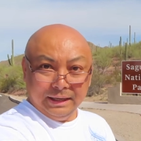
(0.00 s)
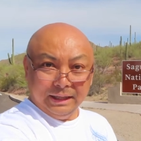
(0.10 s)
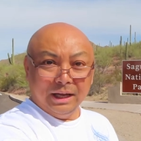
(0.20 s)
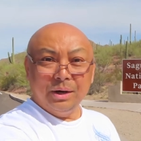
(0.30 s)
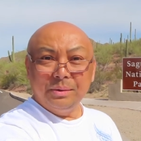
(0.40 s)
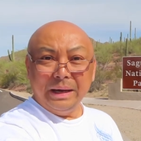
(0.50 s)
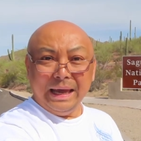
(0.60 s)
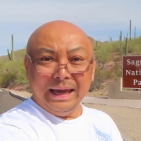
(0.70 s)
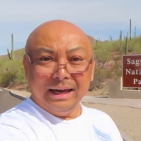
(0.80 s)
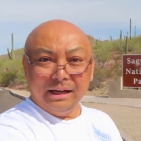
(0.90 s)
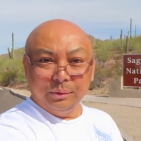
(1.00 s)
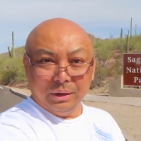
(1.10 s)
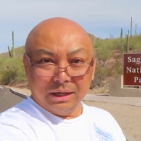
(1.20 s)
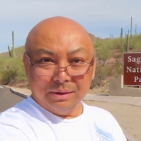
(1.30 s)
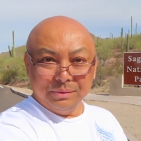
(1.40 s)
Hello and
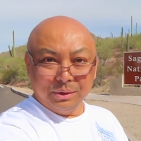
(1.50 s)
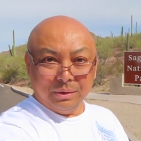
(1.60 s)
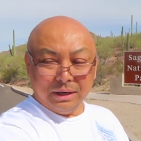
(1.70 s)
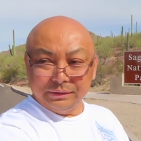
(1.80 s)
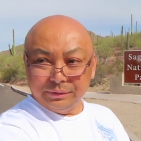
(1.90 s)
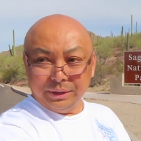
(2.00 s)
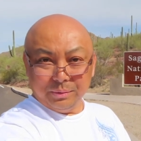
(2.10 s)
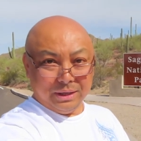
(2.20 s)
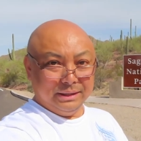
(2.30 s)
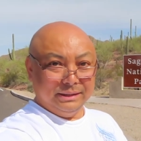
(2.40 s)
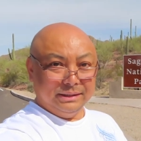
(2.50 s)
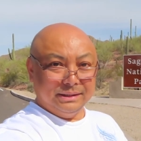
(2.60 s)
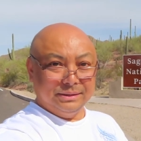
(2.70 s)
welcome to Wandering Wanda.